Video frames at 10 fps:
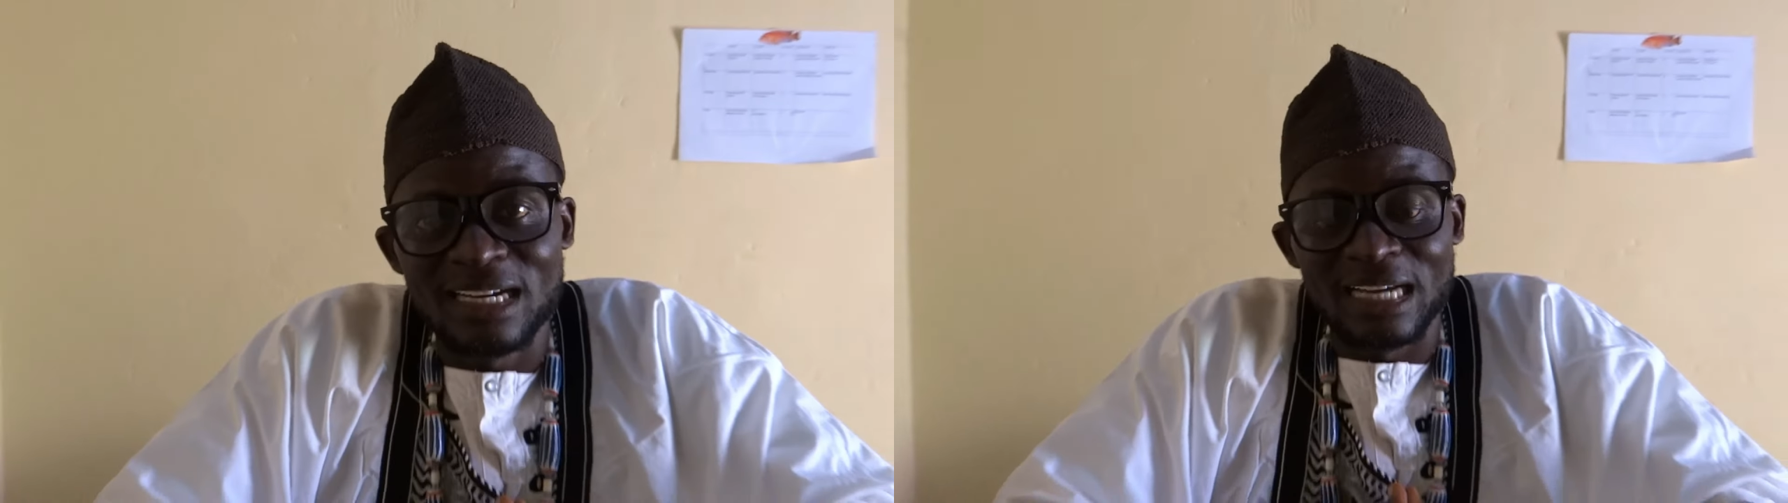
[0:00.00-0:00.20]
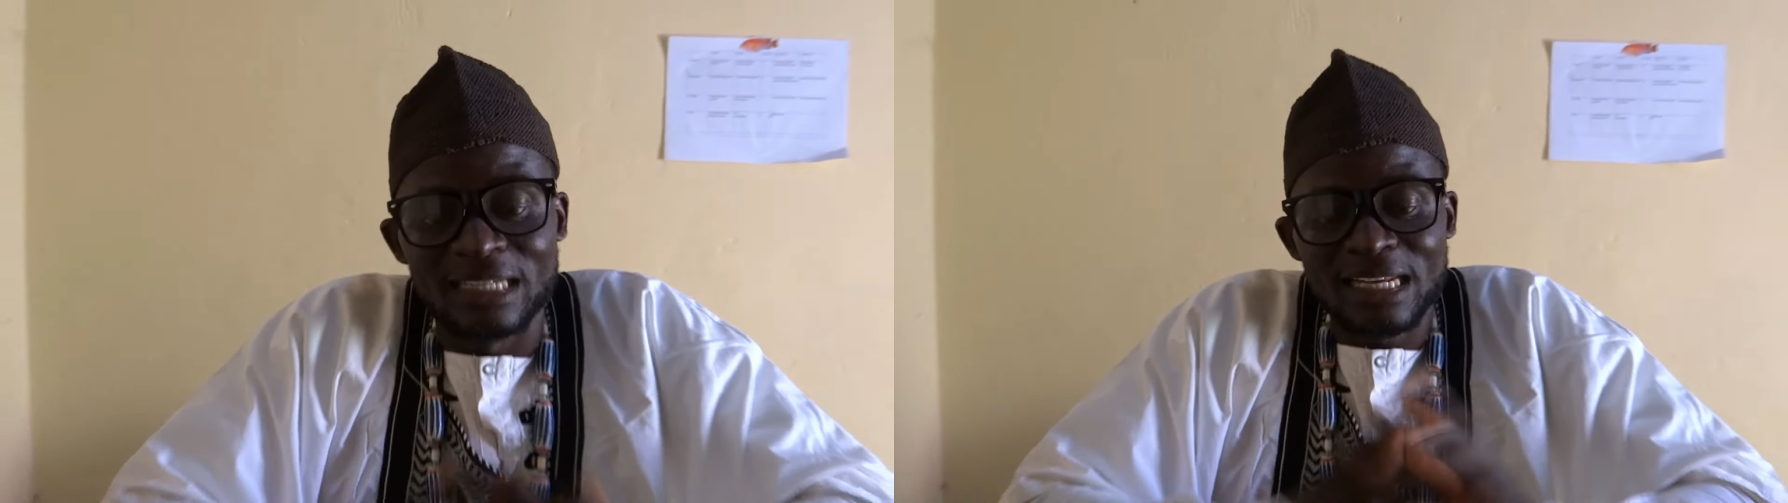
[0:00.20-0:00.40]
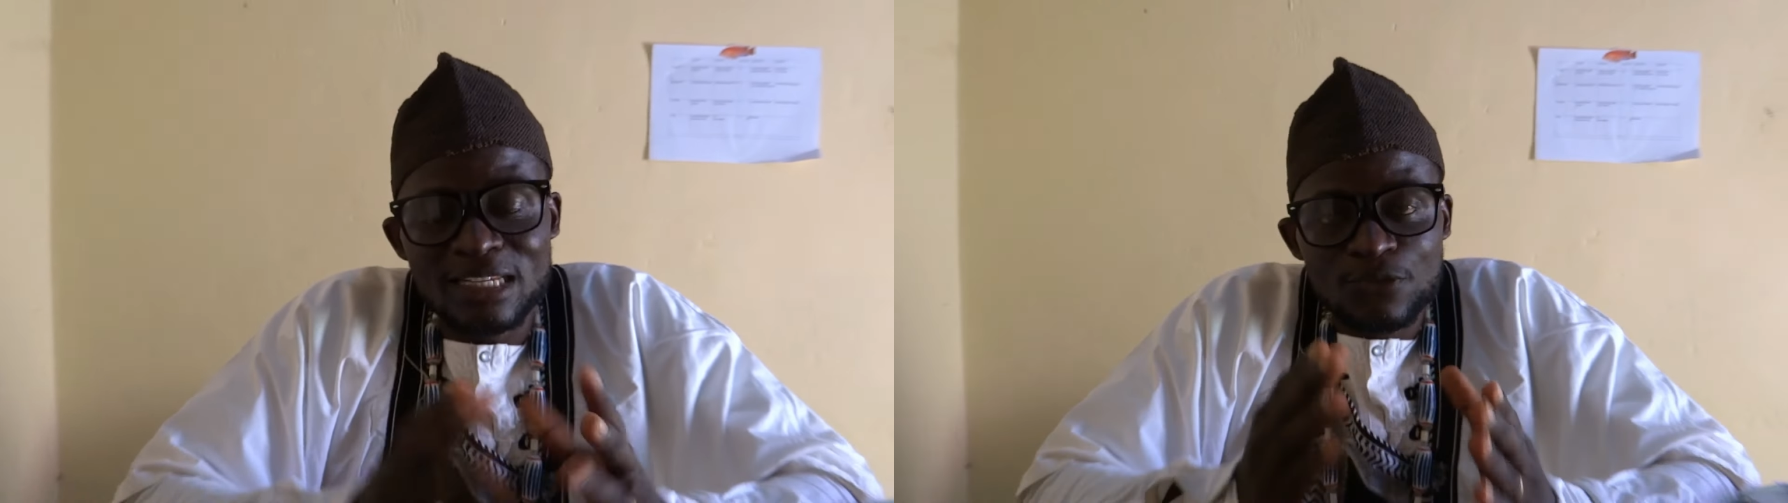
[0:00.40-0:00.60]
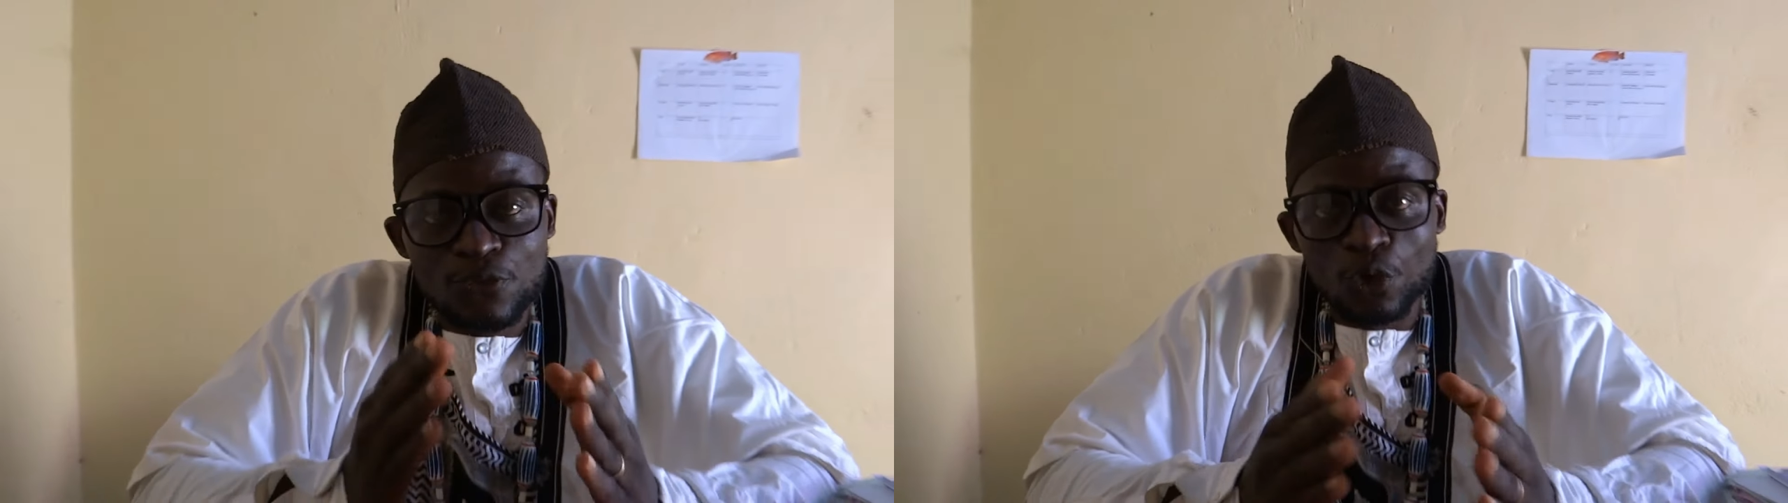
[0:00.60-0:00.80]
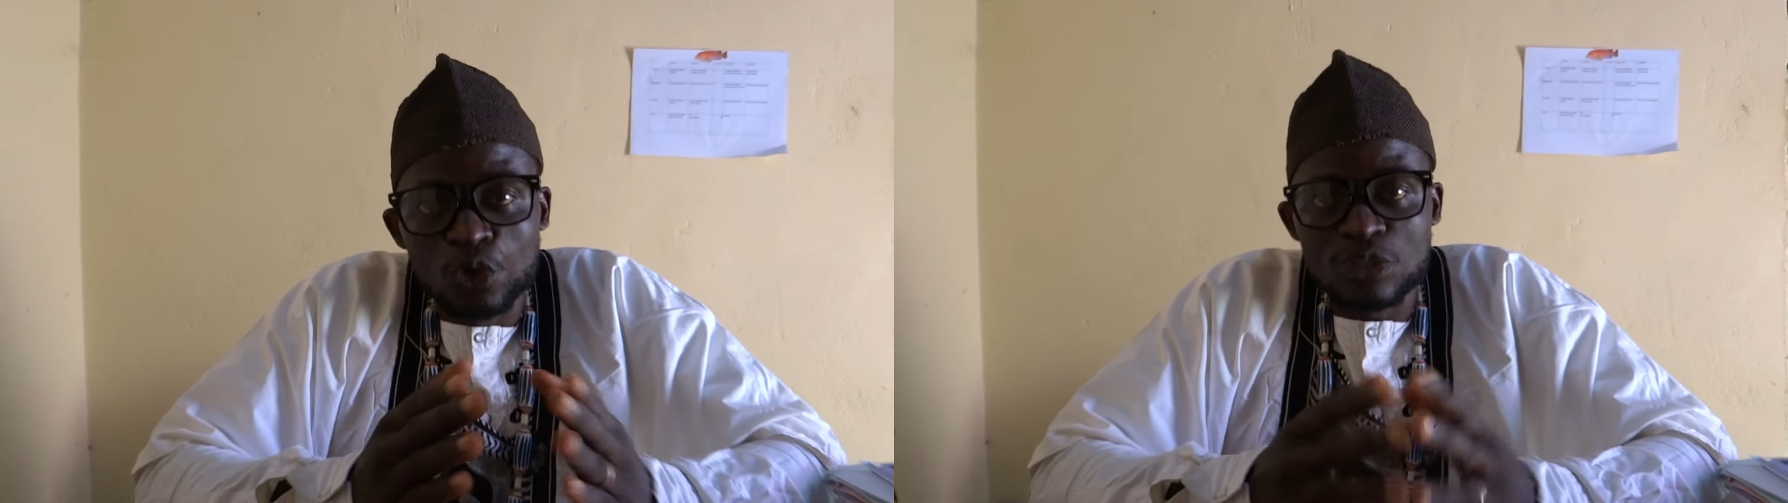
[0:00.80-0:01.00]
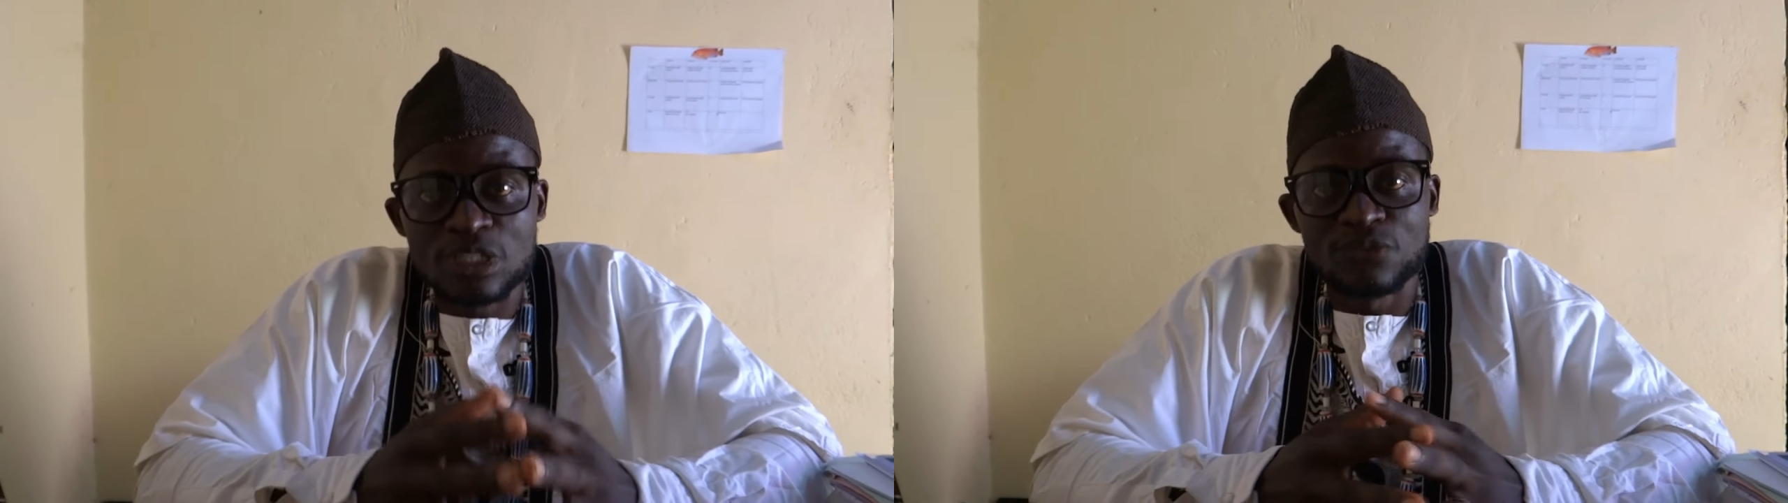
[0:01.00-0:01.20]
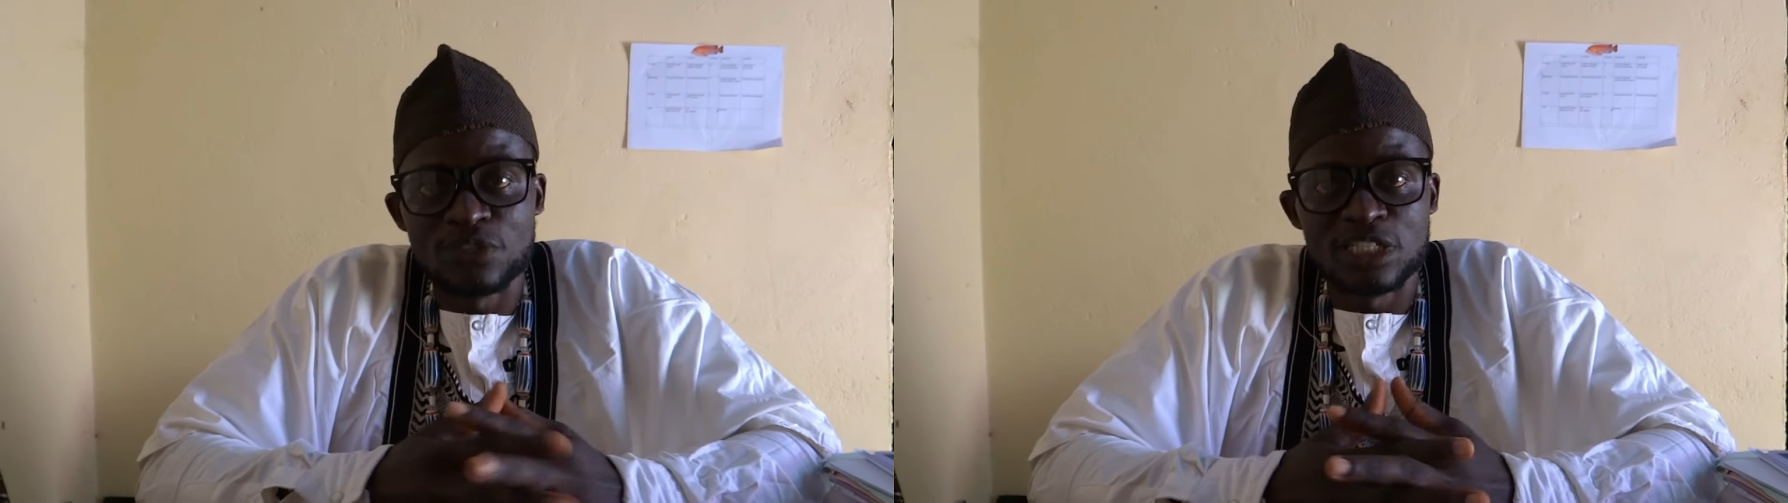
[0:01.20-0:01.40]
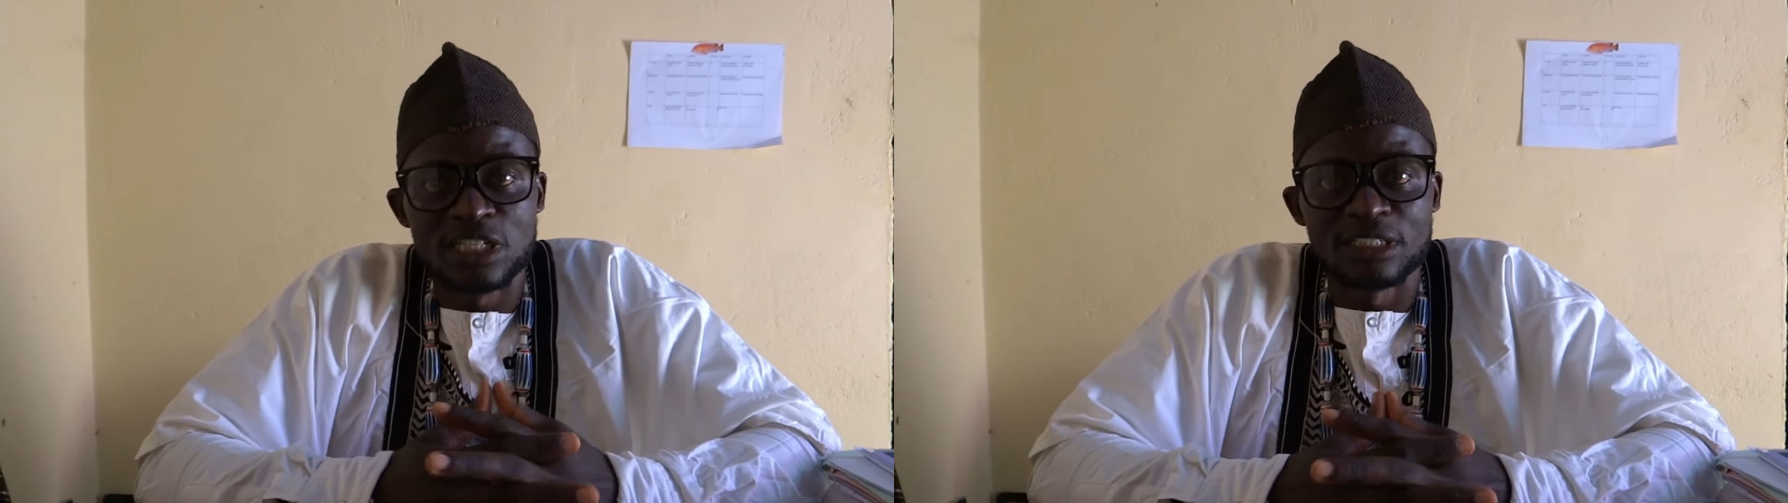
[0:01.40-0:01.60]
and let's follow this
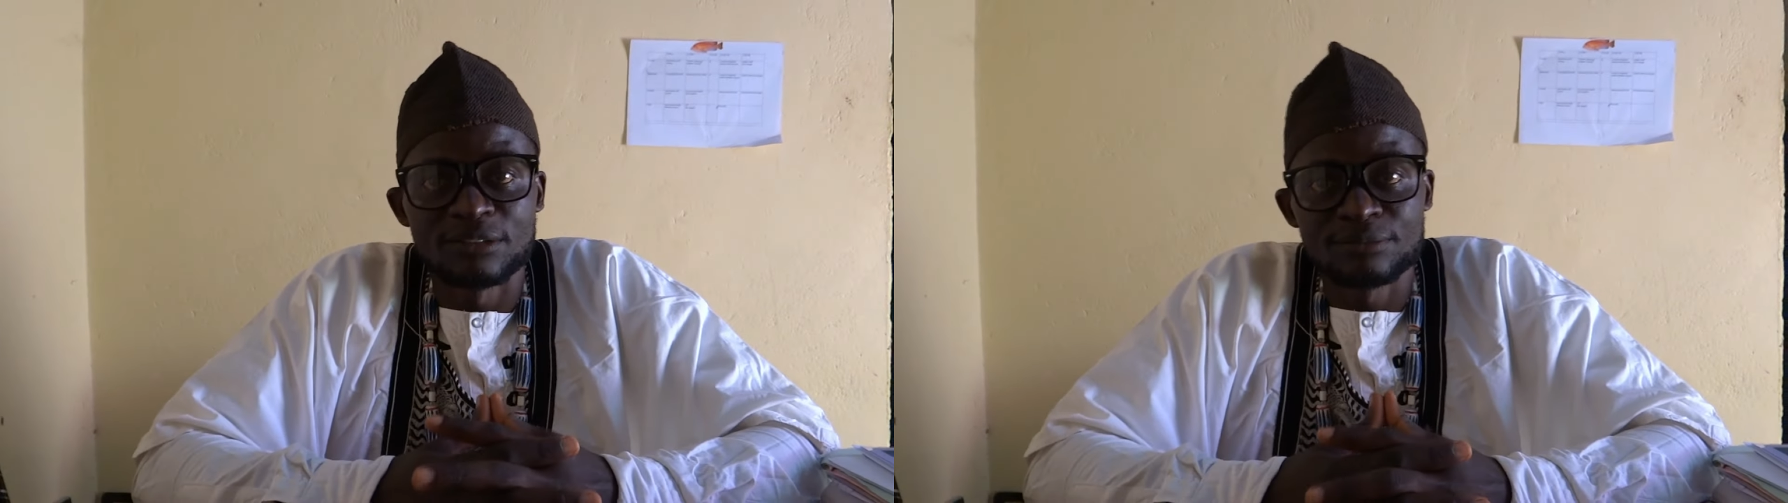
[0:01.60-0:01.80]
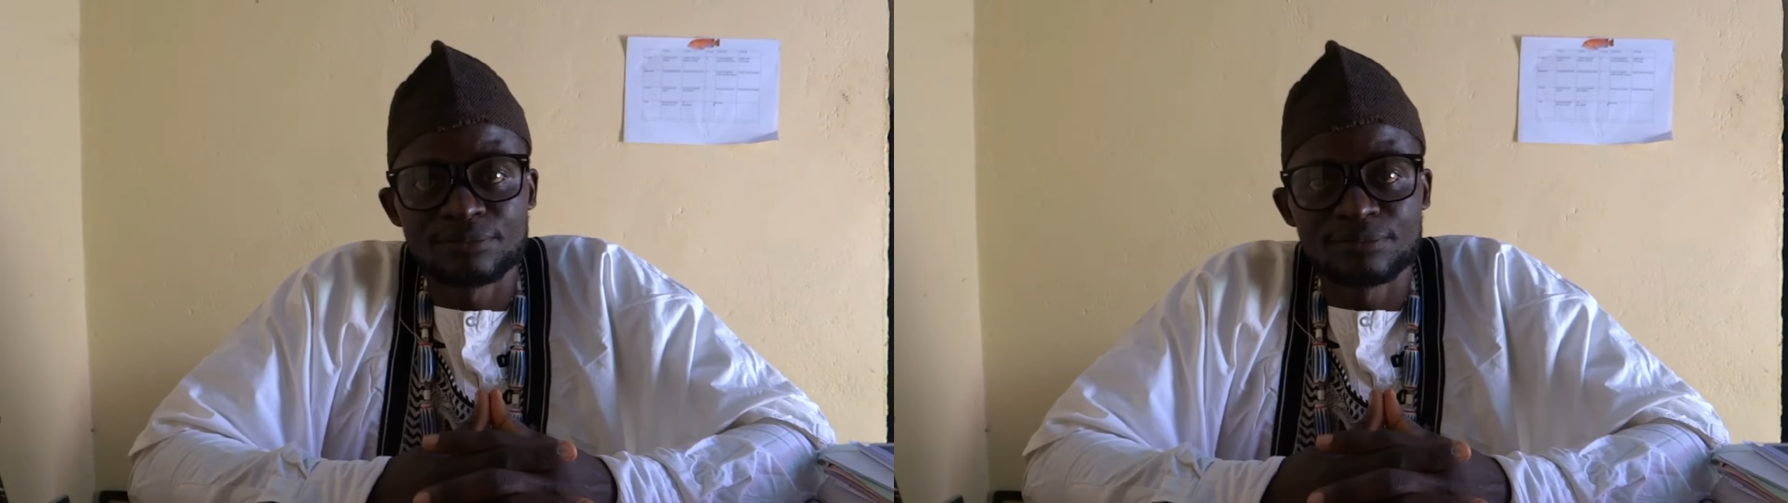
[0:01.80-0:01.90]
vision.